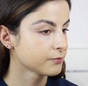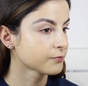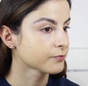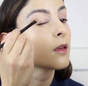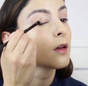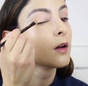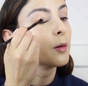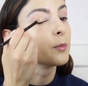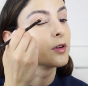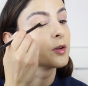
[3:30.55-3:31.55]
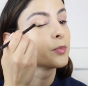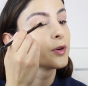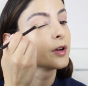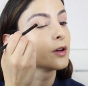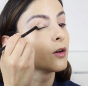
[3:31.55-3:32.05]
I'm gonna
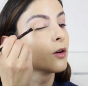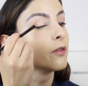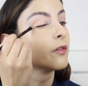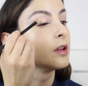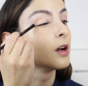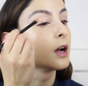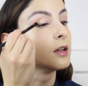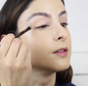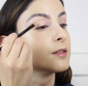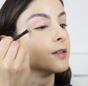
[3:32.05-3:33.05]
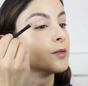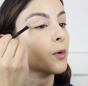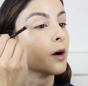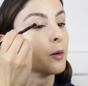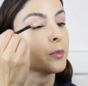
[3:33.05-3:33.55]
put it over the eyelids as
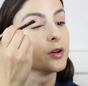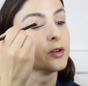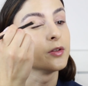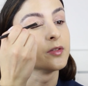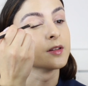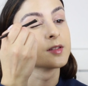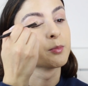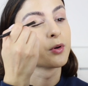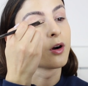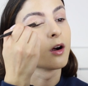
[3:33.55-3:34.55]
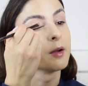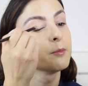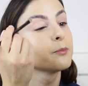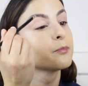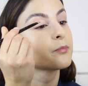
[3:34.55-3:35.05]
well. I'm gonna use it to
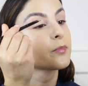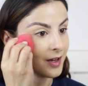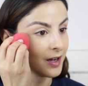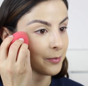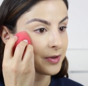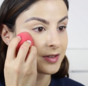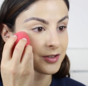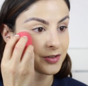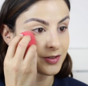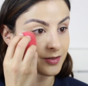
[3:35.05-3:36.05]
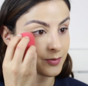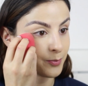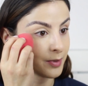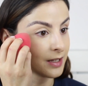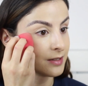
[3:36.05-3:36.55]
prime. I'm gonna
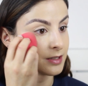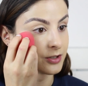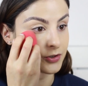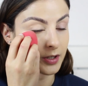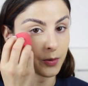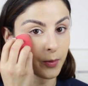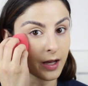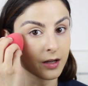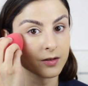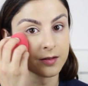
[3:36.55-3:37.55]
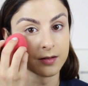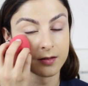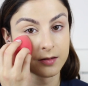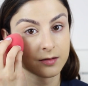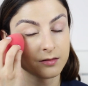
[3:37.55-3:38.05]
blend it straight away
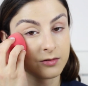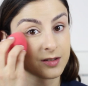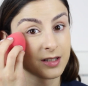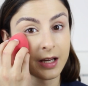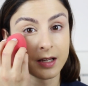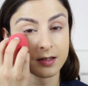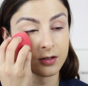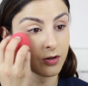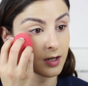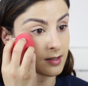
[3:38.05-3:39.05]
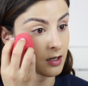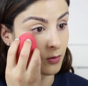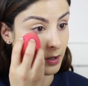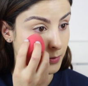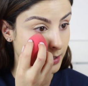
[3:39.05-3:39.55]
because just in case it dries down
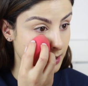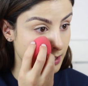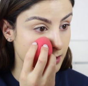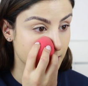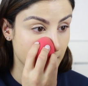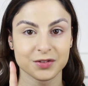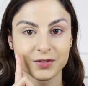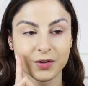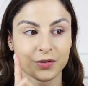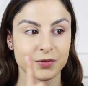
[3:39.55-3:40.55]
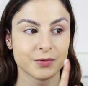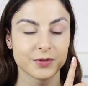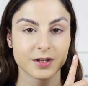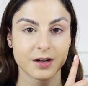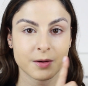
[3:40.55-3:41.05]
quite quickly. So you
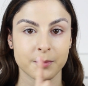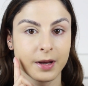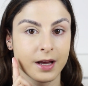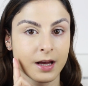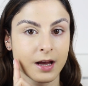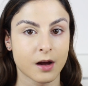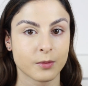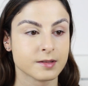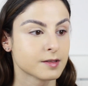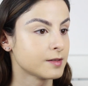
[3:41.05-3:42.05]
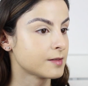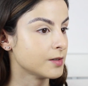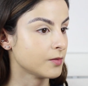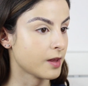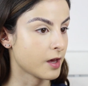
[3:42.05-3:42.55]
can compare how it's
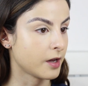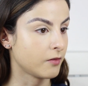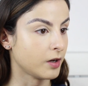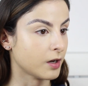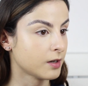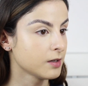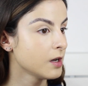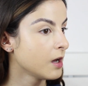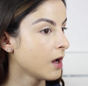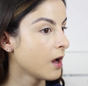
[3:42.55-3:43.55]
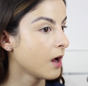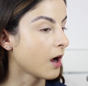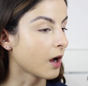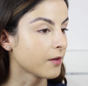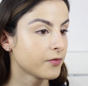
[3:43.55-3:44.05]
concealed the area.
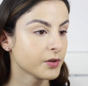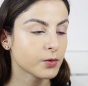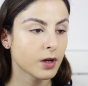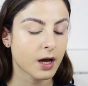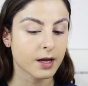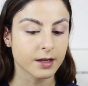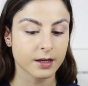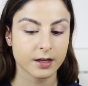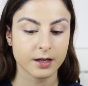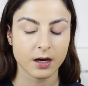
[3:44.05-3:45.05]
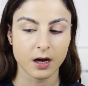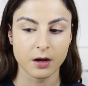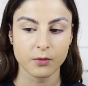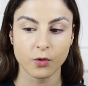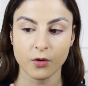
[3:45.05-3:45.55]
I feel like
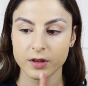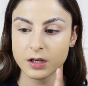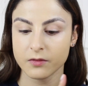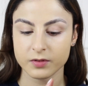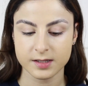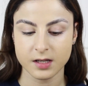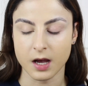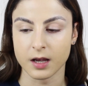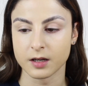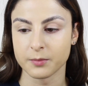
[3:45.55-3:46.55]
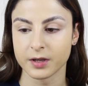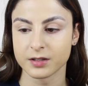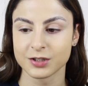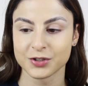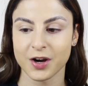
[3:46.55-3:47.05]
on the other side I'm
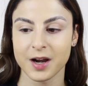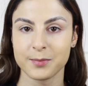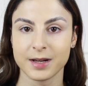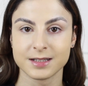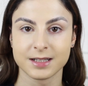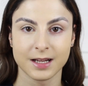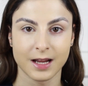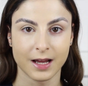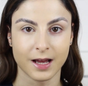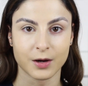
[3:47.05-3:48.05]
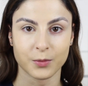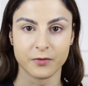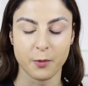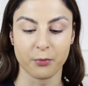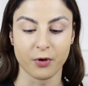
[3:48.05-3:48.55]
gonna try blending it out
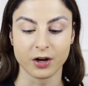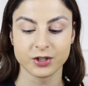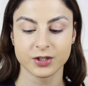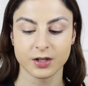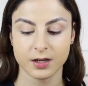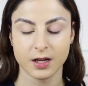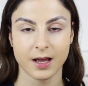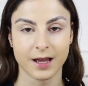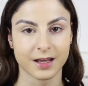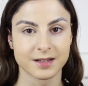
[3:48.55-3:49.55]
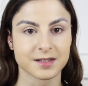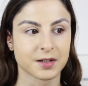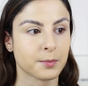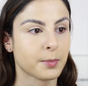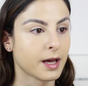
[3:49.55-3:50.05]
with a brush again to
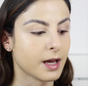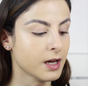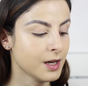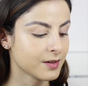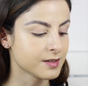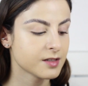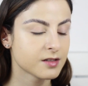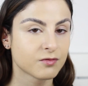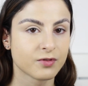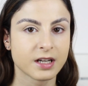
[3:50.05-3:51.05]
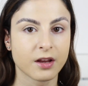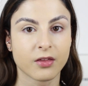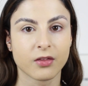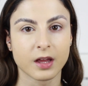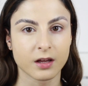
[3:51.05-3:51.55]
compare. This is a really
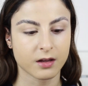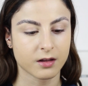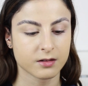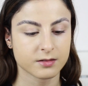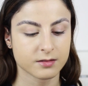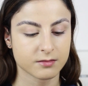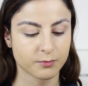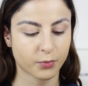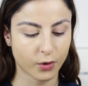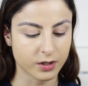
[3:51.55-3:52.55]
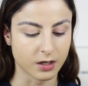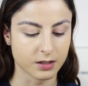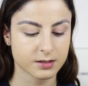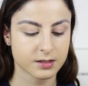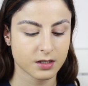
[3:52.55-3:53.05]
thick
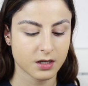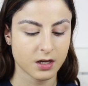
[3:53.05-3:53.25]
product.